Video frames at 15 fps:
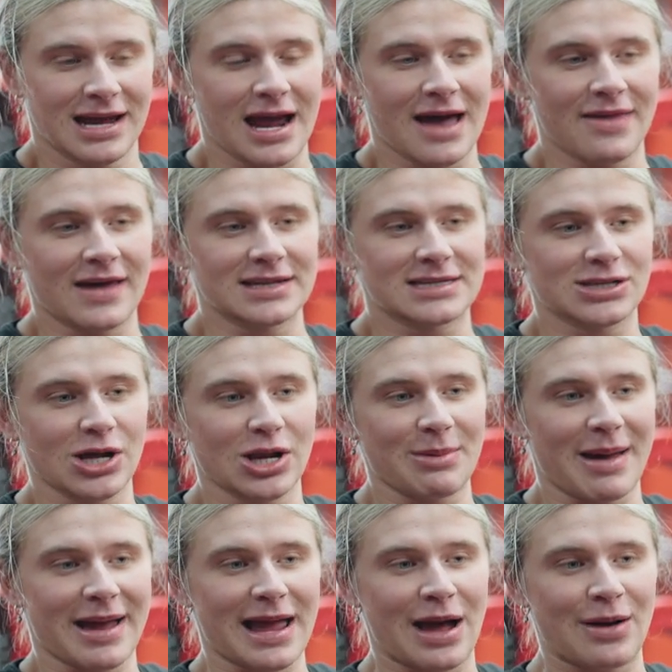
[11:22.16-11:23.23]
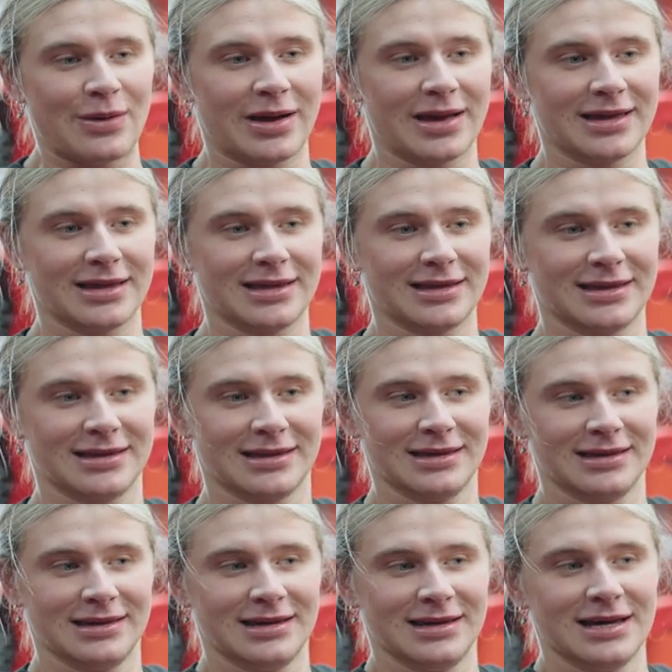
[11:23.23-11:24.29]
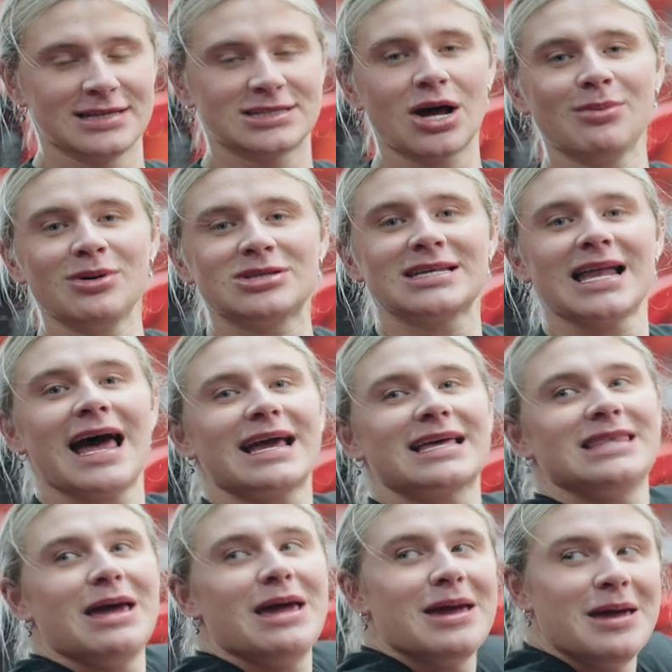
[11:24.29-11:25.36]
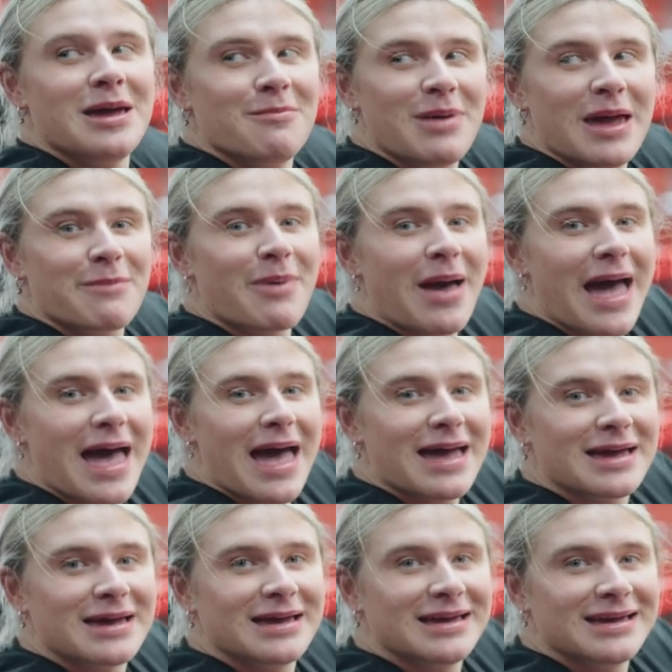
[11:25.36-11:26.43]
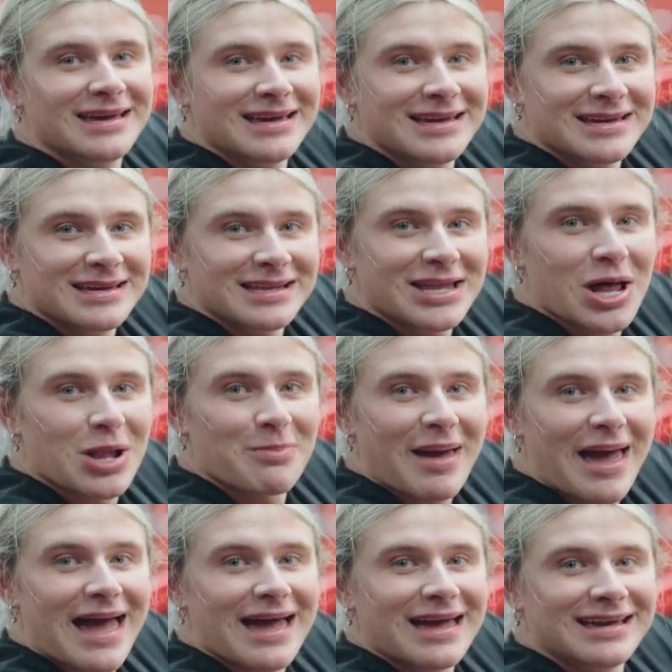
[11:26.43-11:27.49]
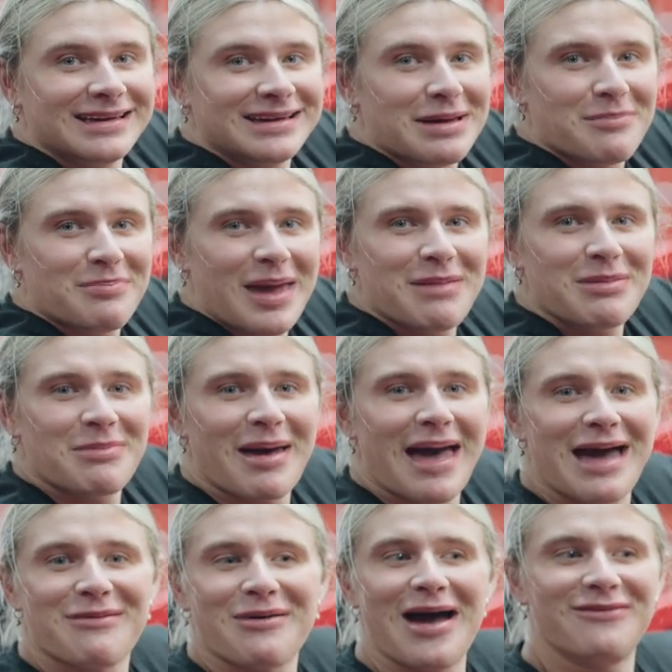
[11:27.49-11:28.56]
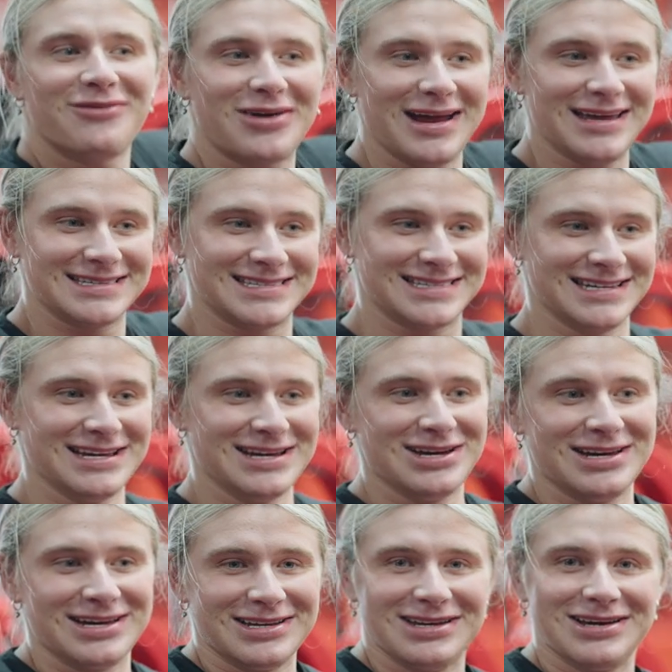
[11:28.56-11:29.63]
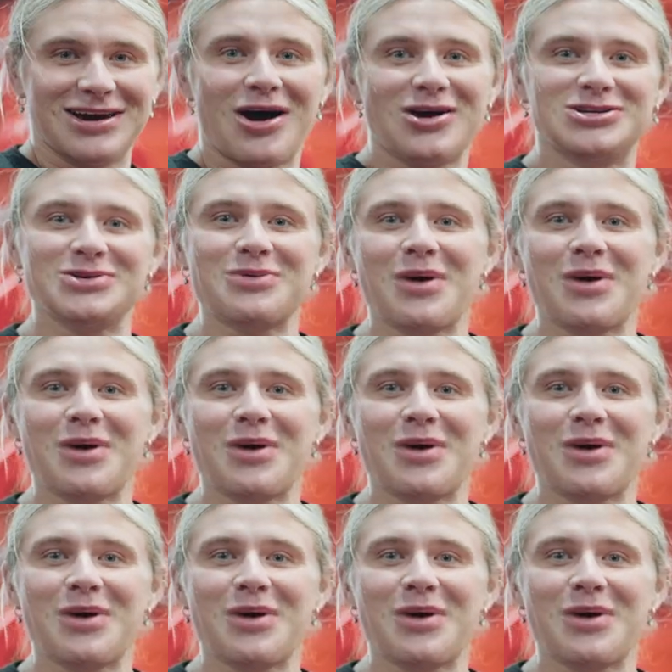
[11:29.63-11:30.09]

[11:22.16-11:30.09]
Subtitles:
and then slowly back out. It's almost like the big bear, little bear and baby bear, whatever it is. Too